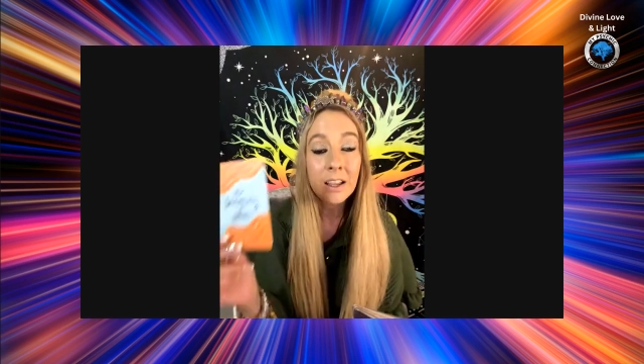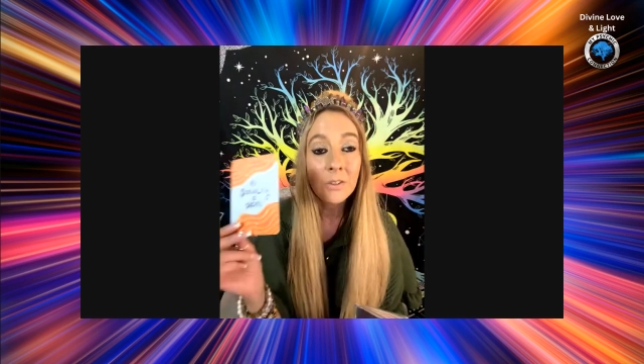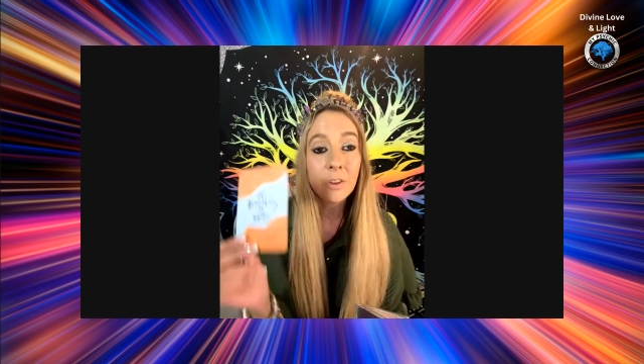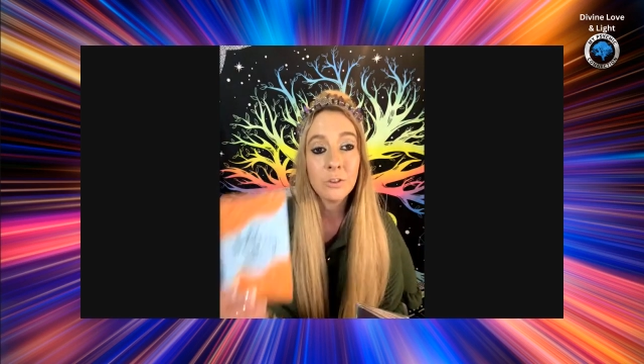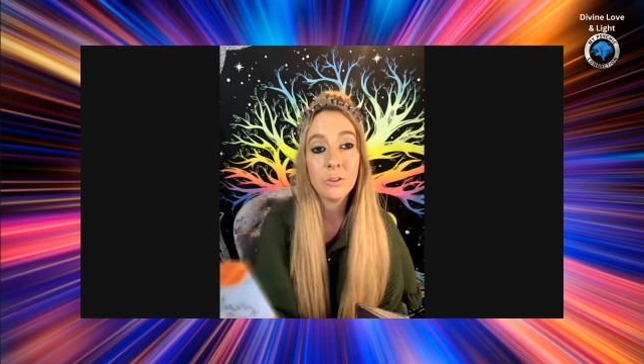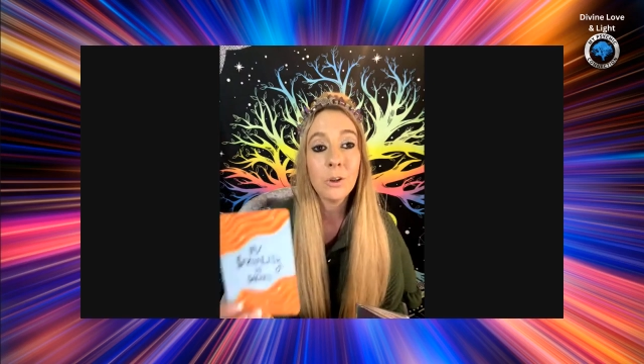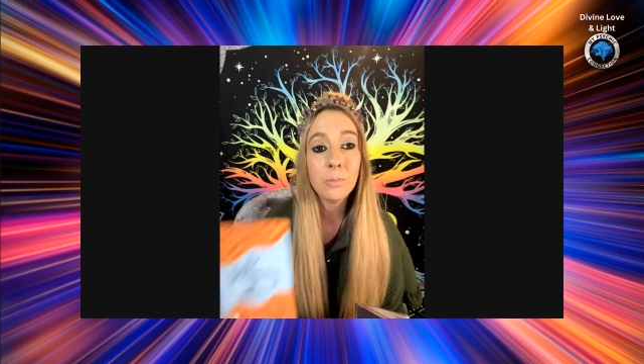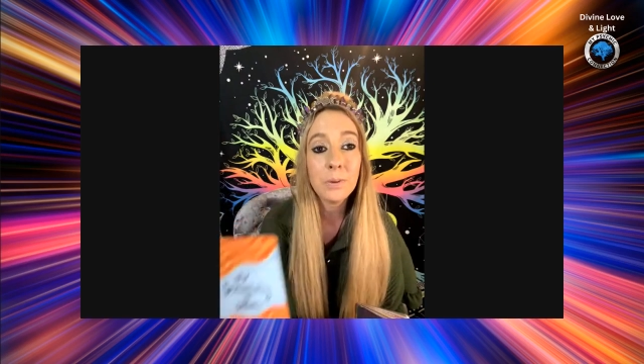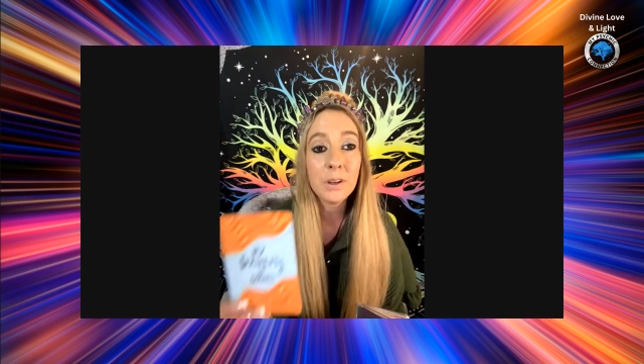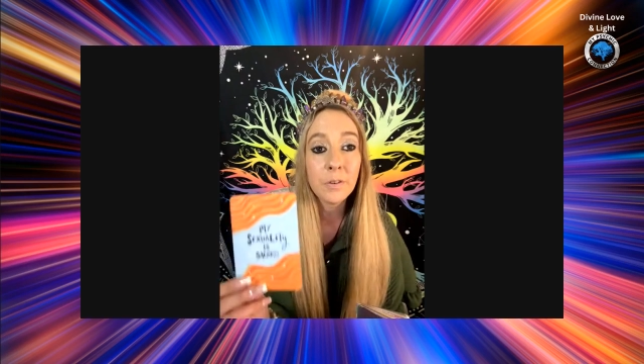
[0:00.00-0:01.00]
that don't
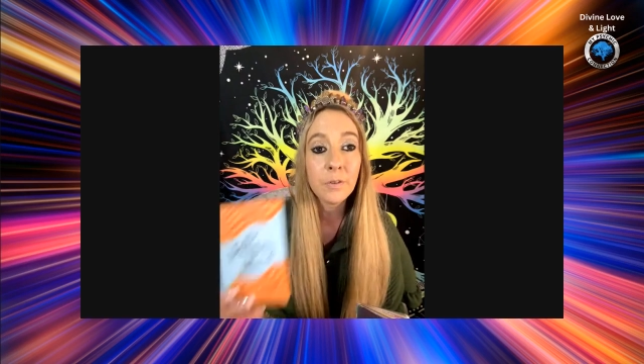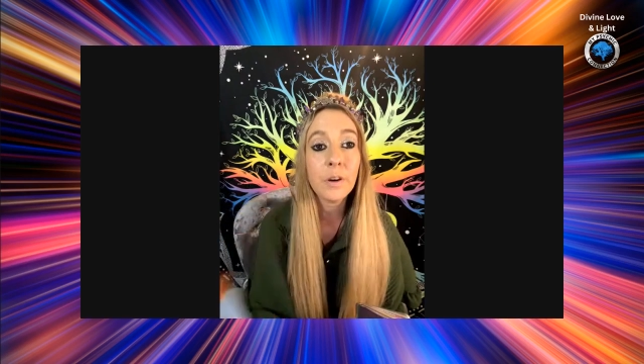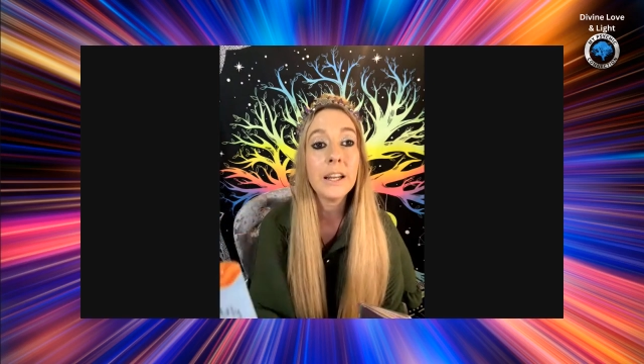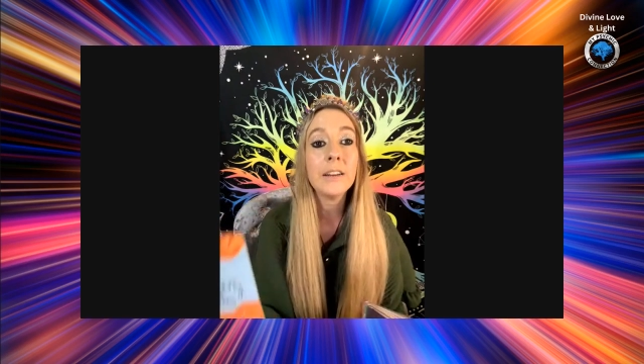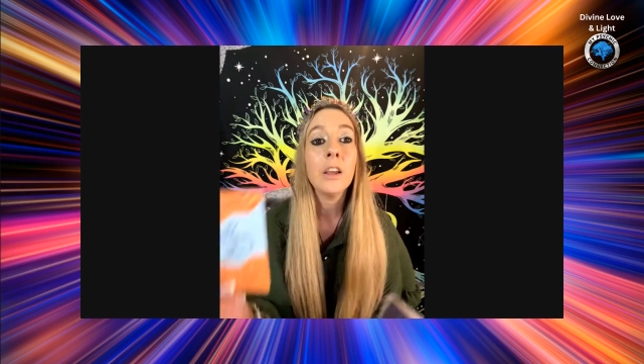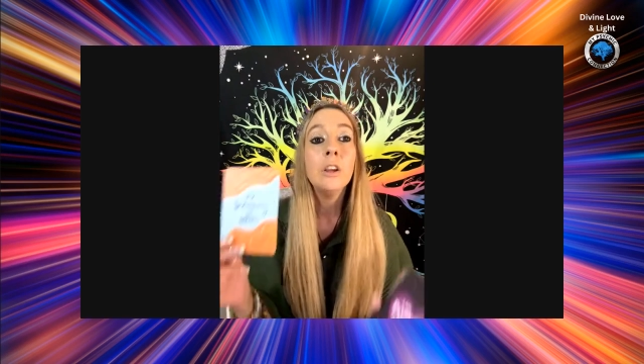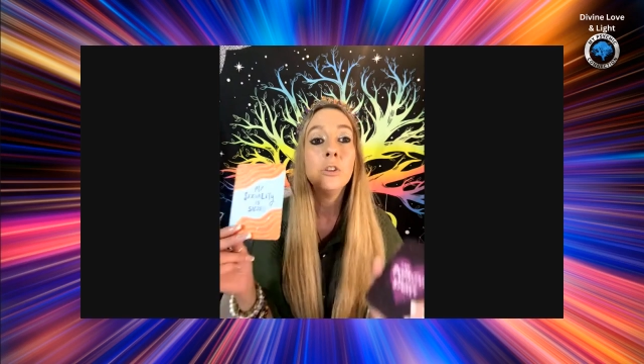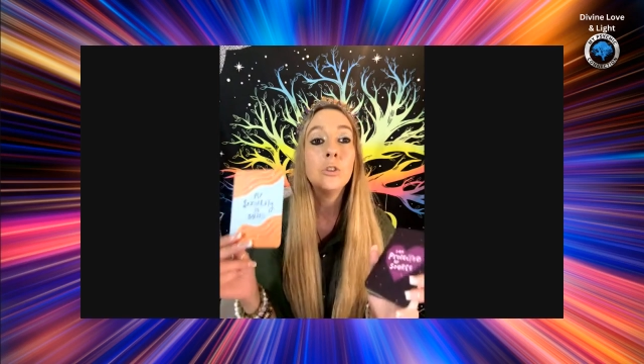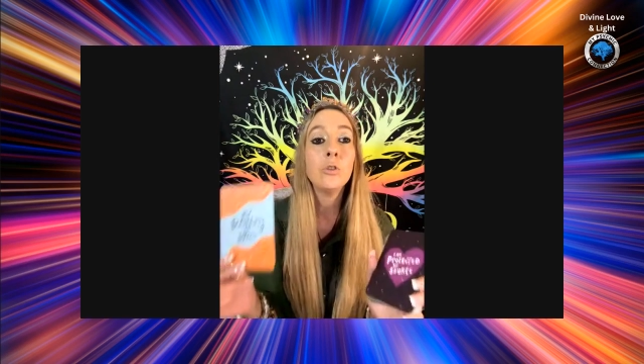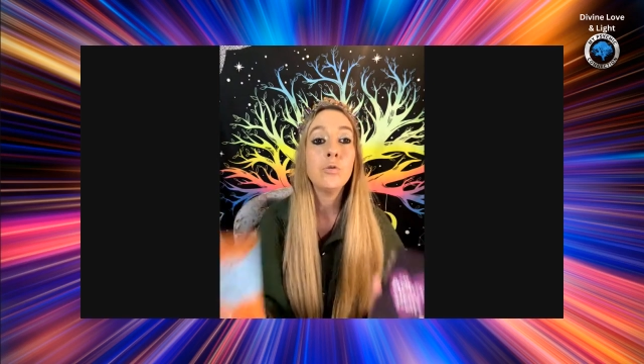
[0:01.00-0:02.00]
be afraid
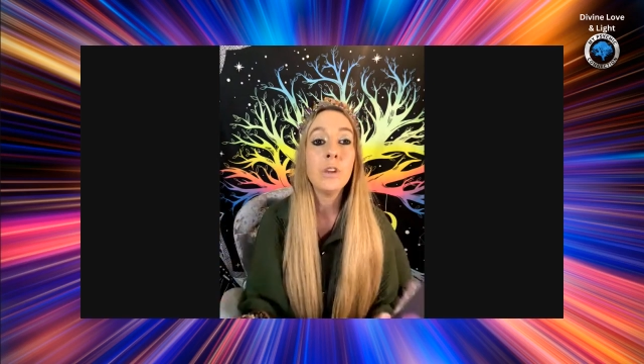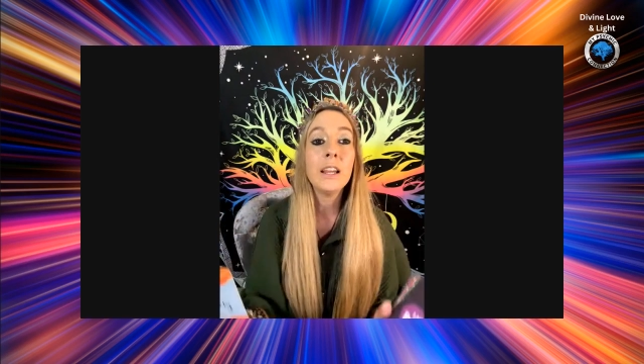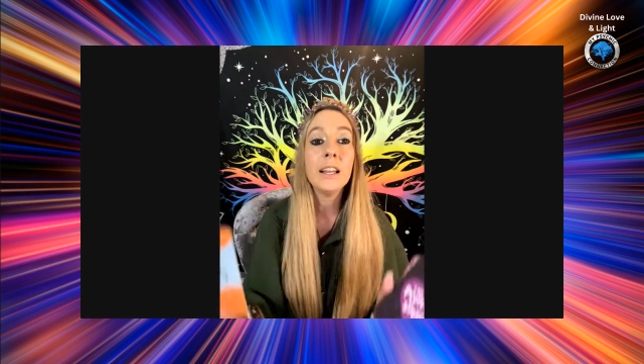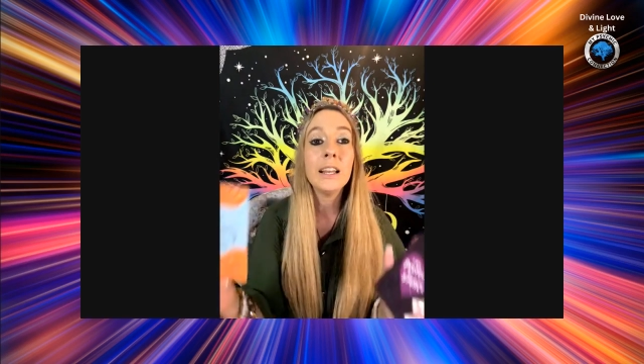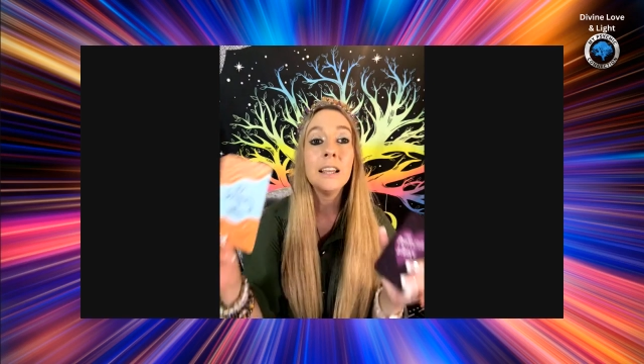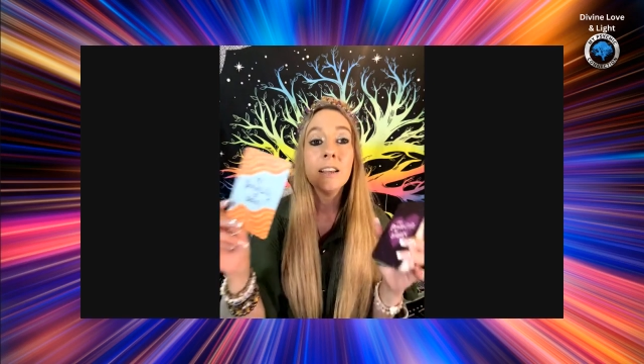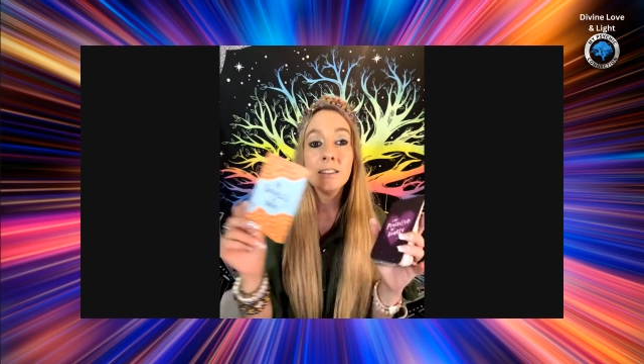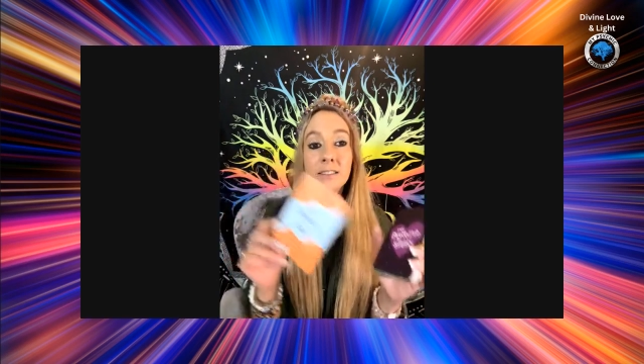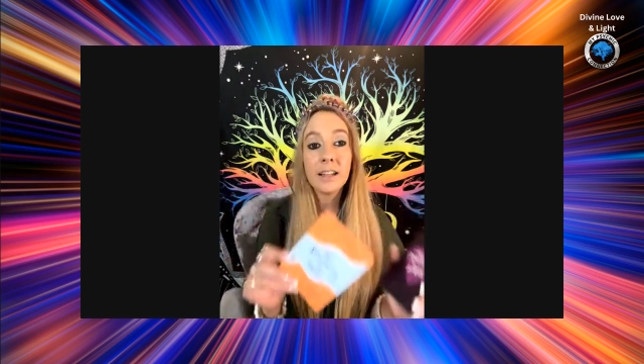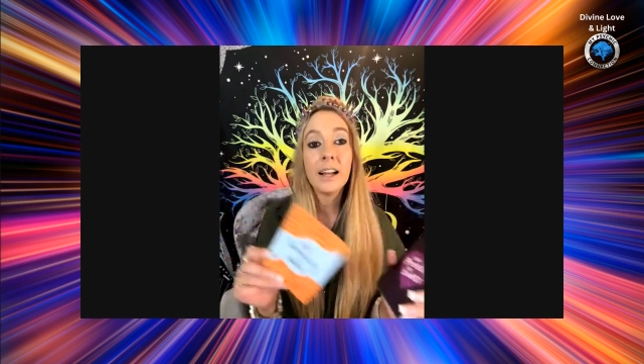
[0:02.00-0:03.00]
to really
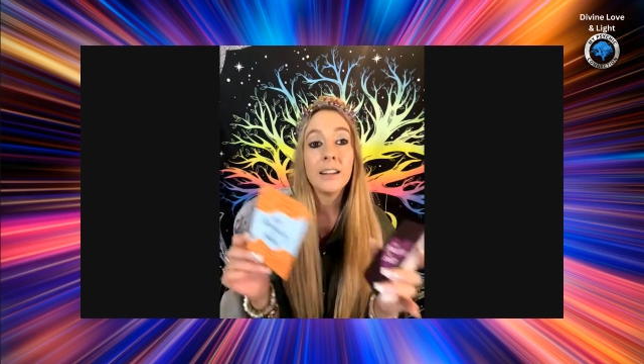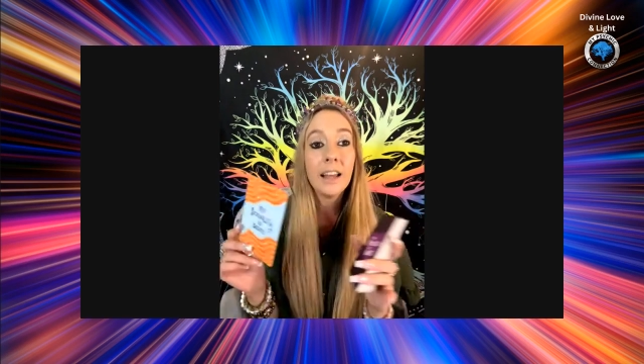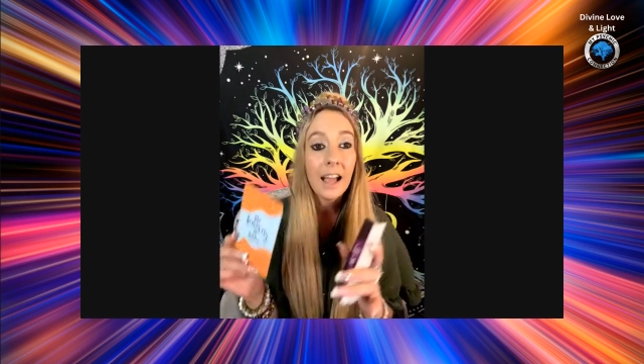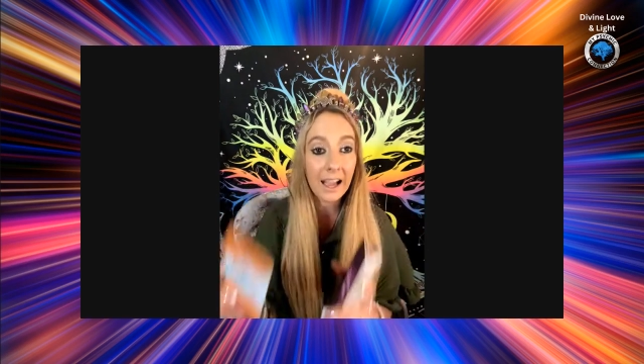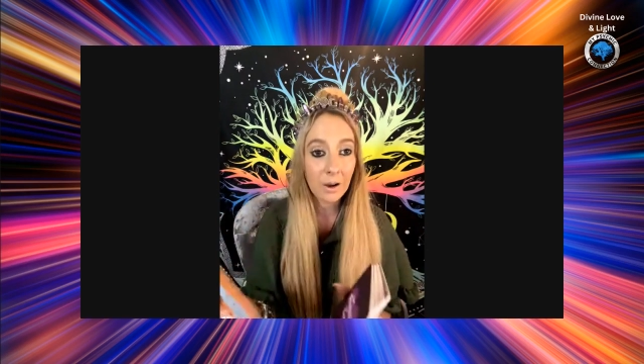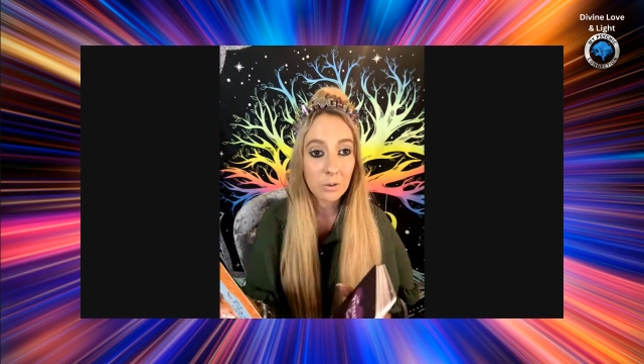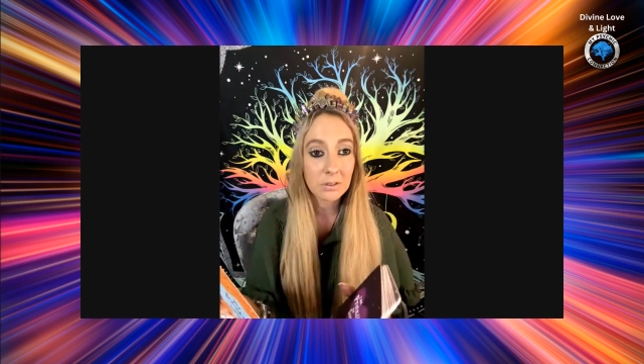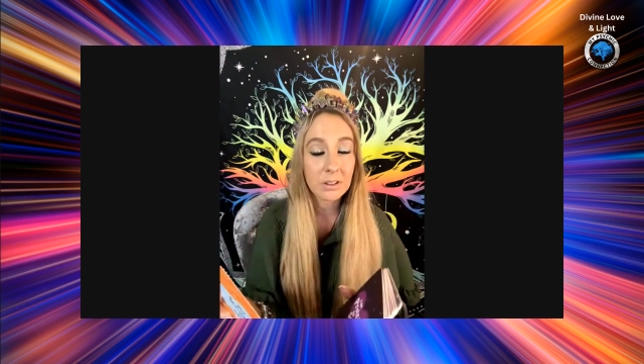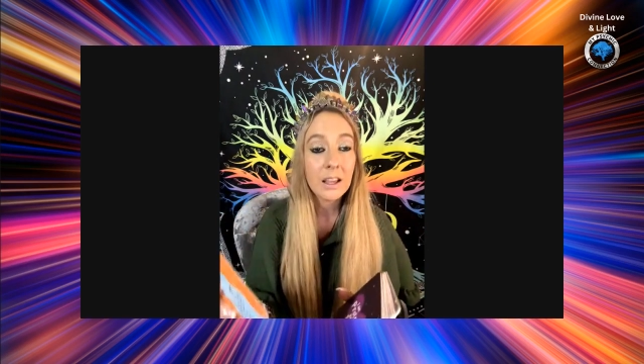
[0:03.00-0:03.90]
stand out.